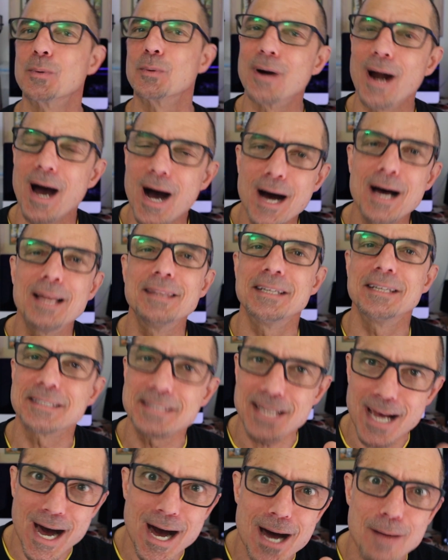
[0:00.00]
We're on the
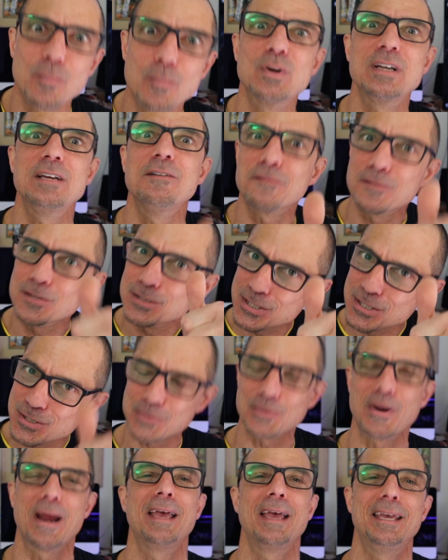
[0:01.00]
Tom Reefer
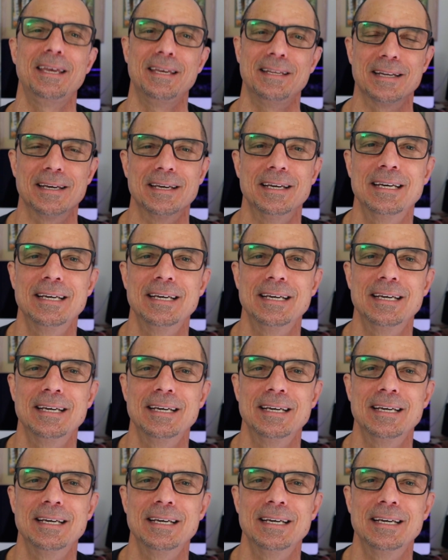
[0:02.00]
train.